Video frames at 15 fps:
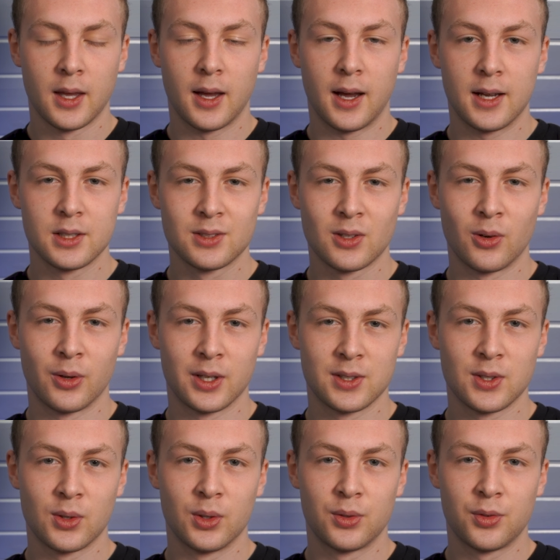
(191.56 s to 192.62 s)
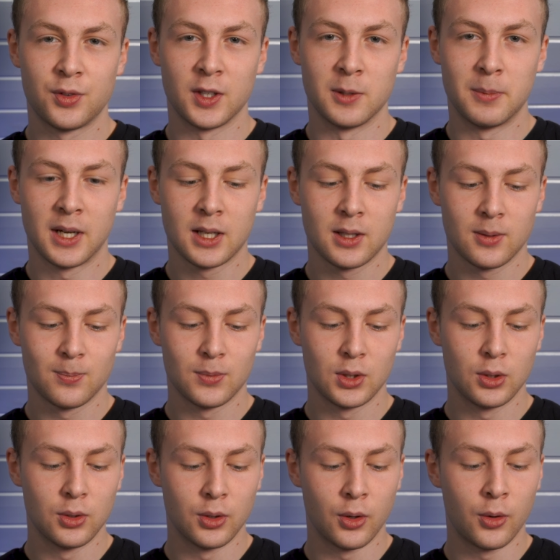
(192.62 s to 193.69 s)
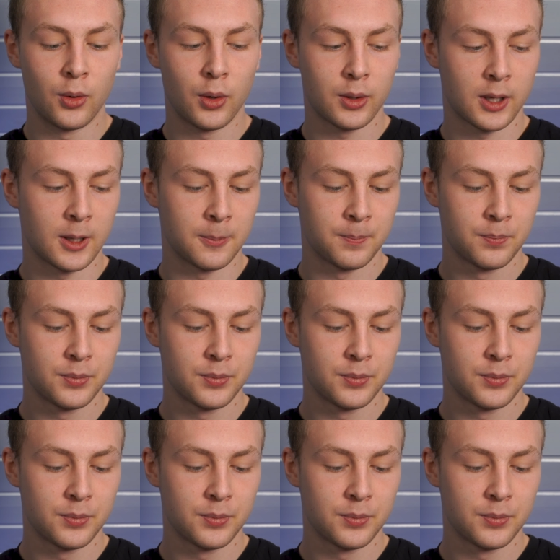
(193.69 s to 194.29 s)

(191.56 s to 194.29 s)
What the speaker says: As long as you got feedback, you know, okay,